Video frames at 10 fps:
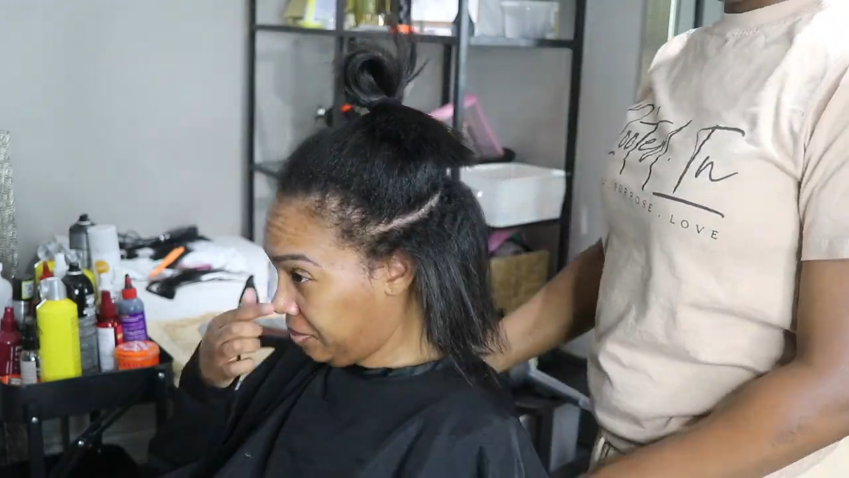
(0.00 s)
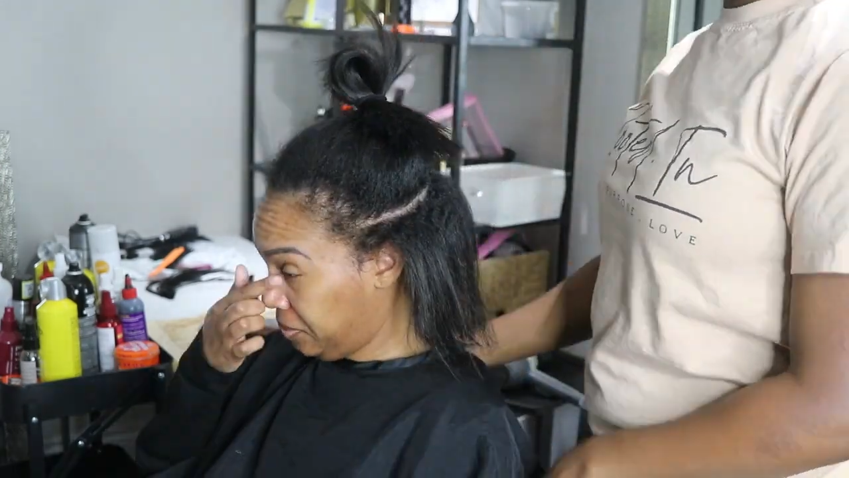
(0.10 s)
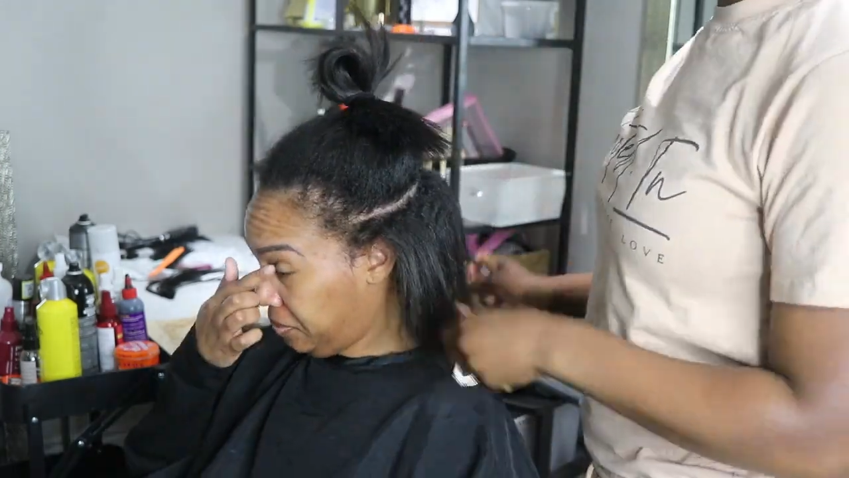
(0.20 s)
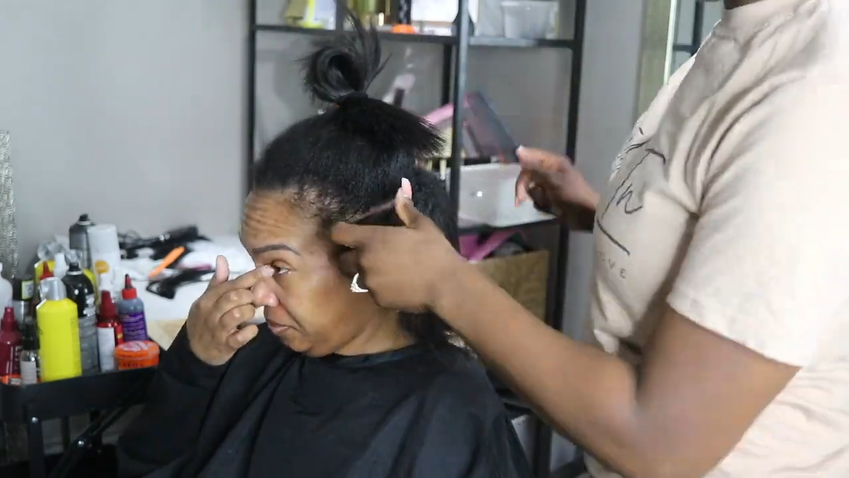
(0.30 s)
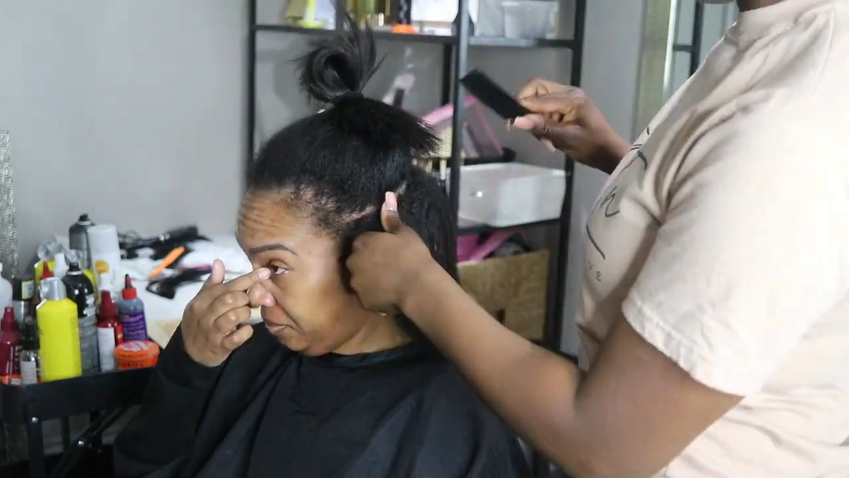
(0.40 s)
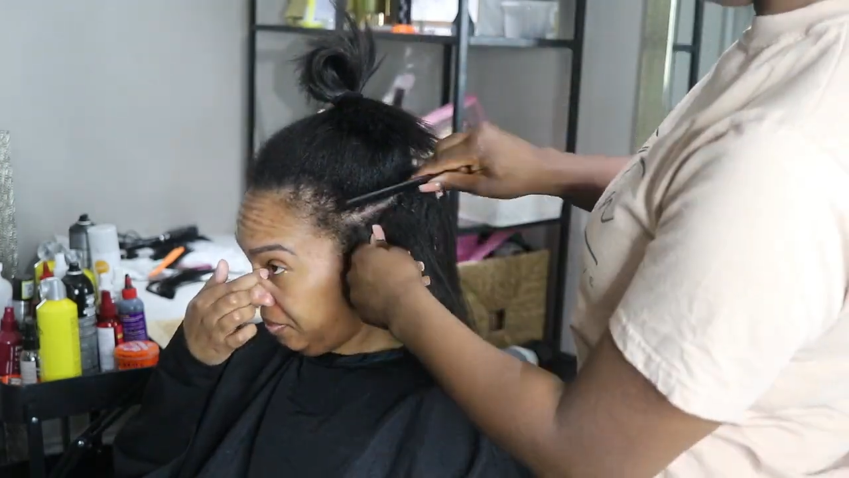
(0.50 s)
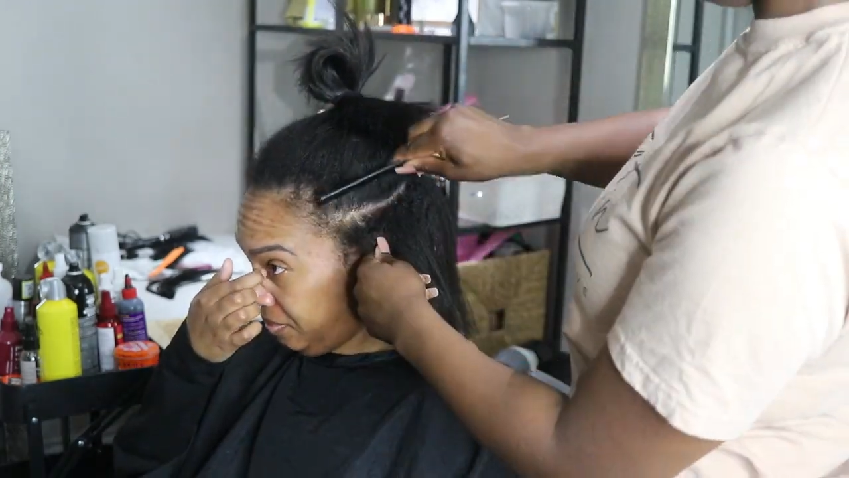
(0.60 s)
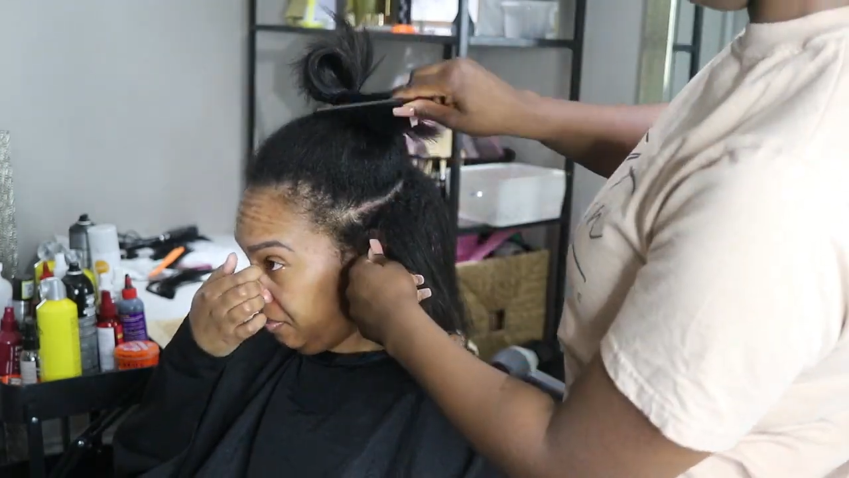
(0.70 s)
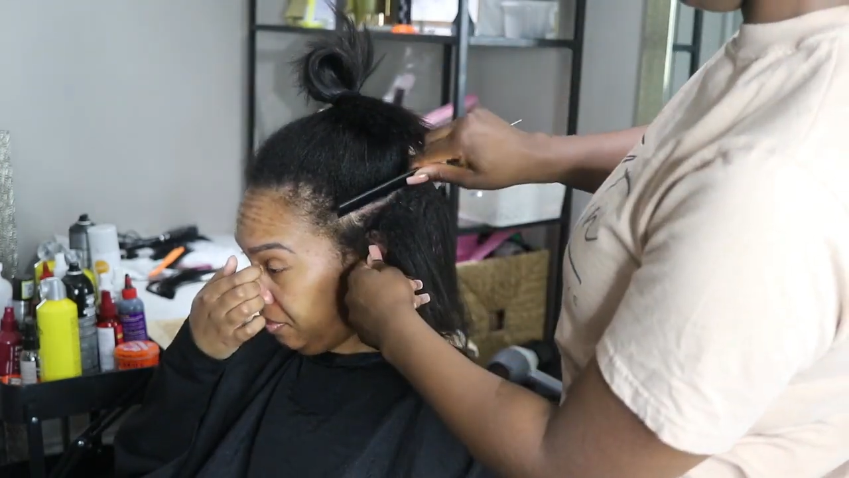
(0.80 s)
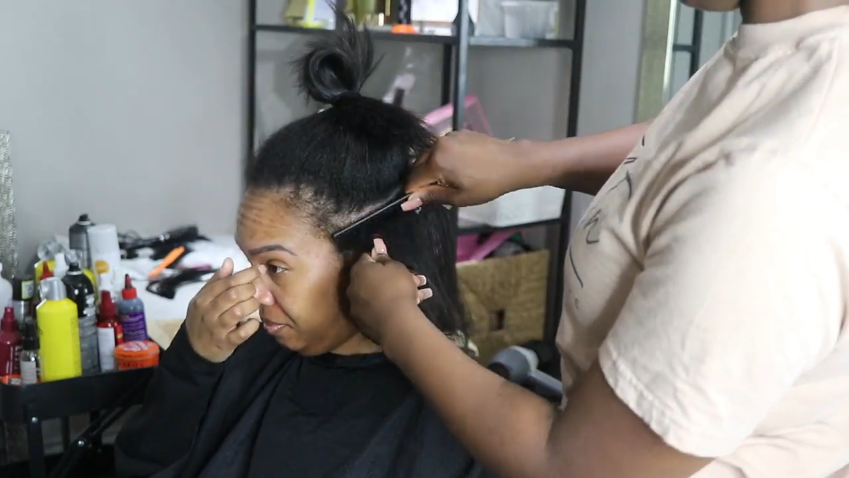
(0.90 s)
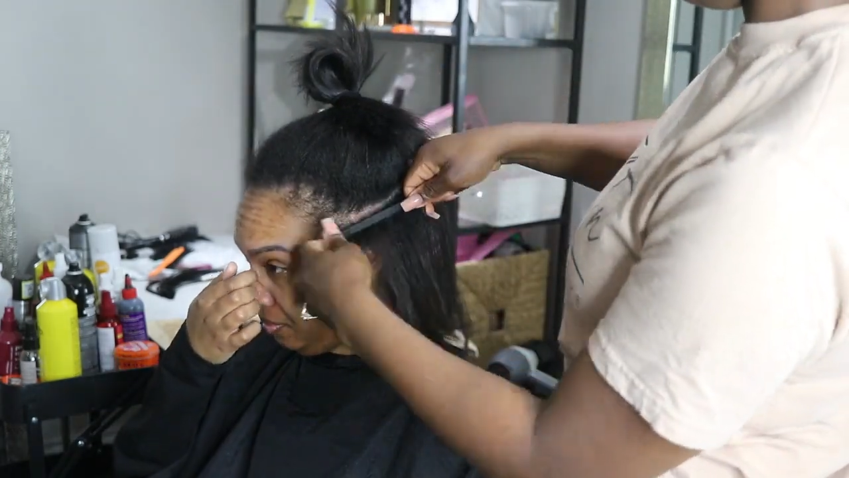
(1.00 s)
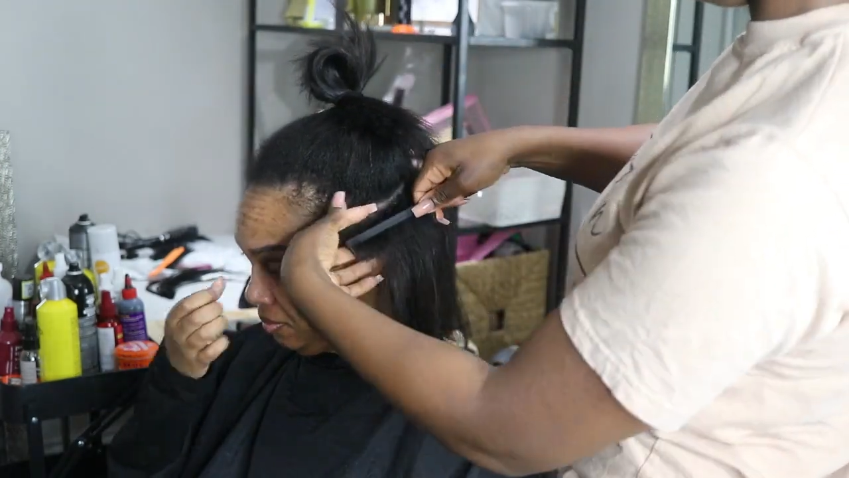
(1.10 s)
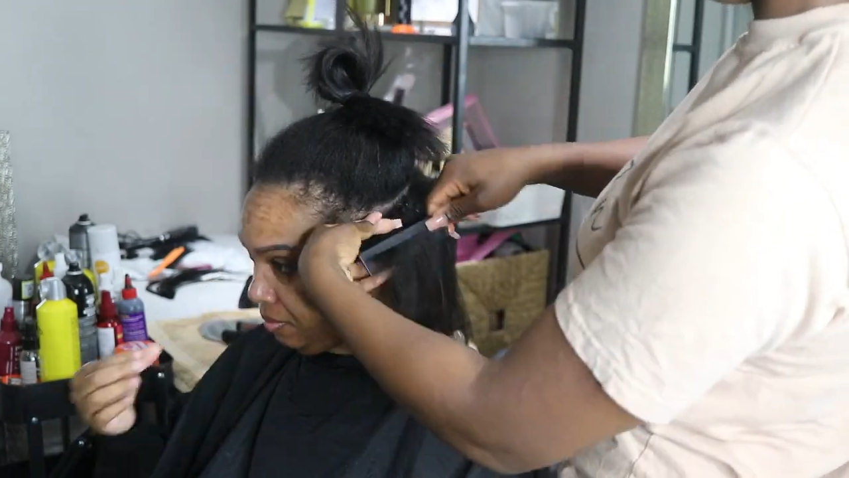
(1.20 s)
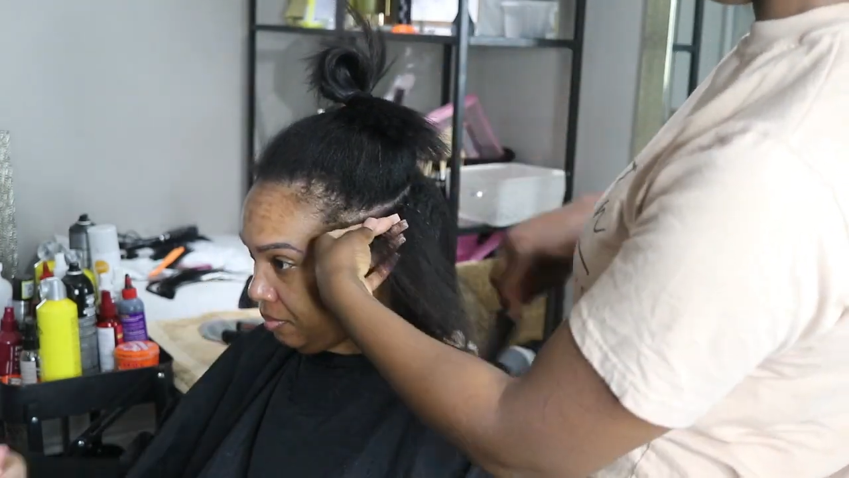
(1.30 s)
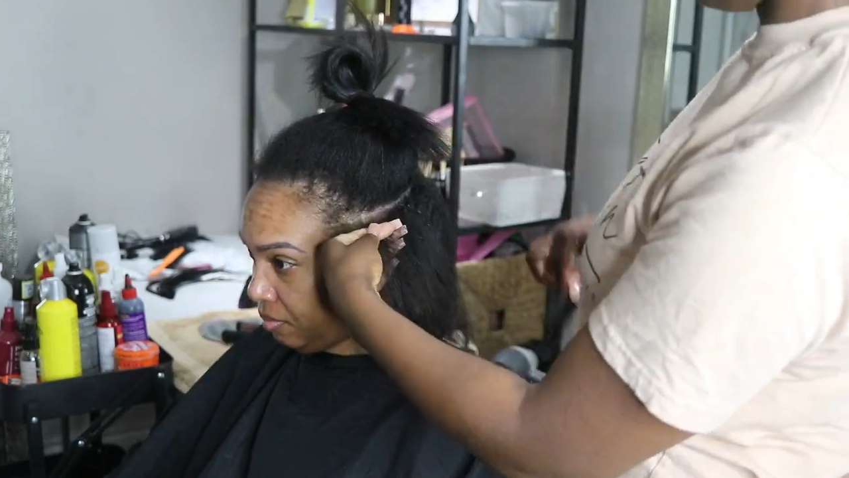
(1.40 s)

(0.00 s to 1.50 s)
I love to achieve